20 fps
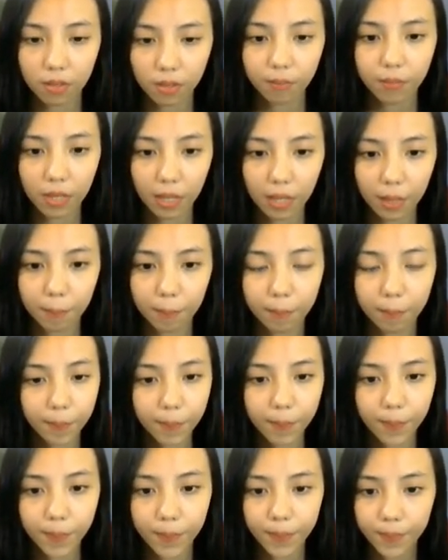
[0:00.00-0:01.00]
Now.
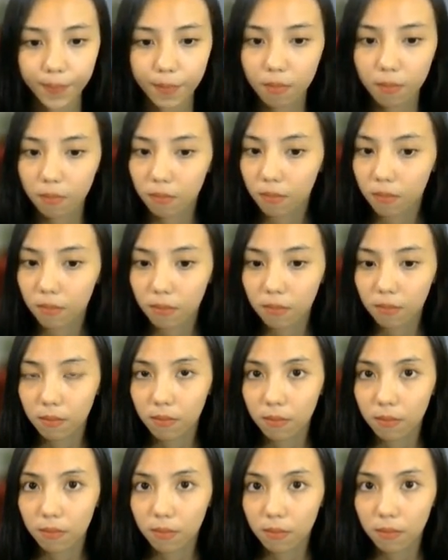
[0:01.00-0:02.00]
Coding
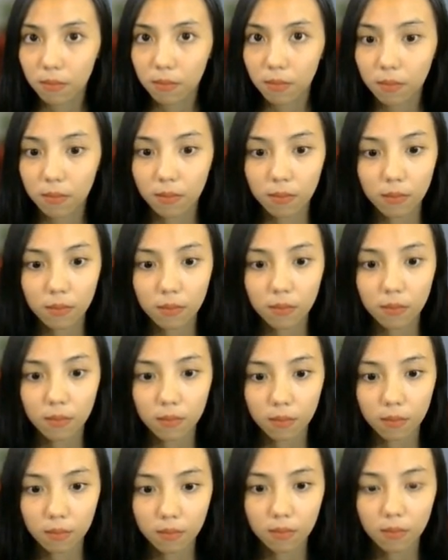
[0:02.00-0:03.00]
game calls it
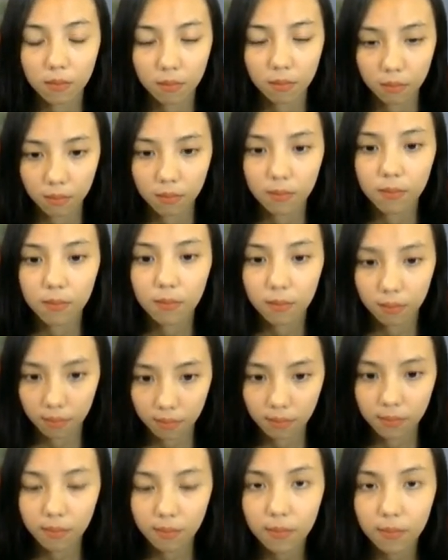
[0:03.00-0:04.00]
speed, h
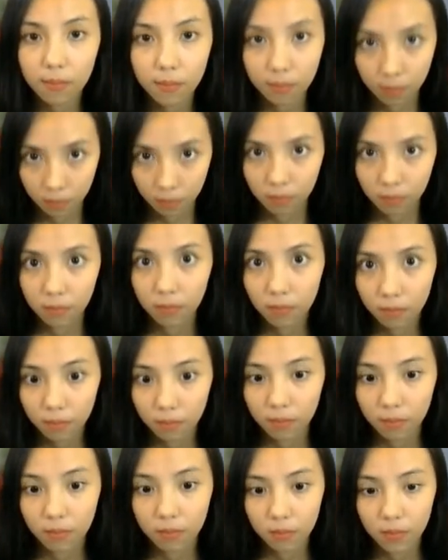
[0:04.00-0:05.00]
speed, but in reality it's a
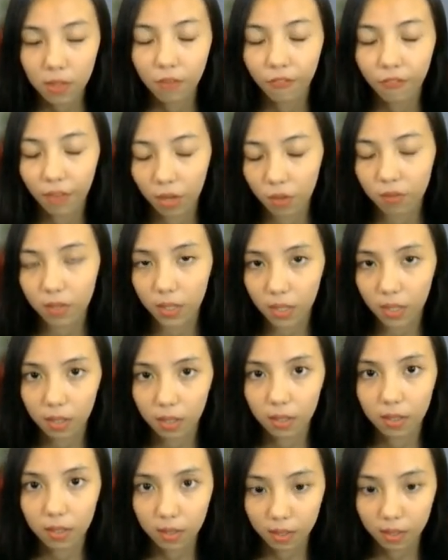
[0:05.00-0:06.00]
velocity because
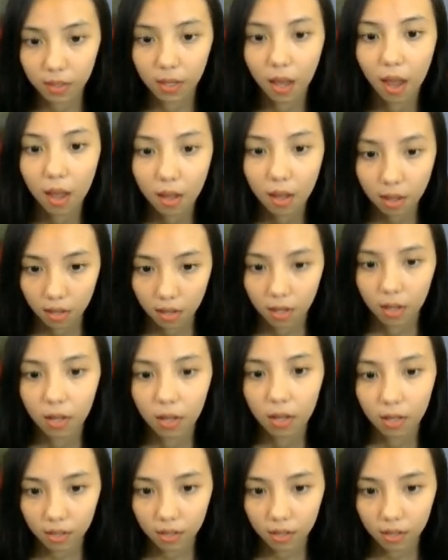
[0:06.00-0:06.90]
it can be plus or minus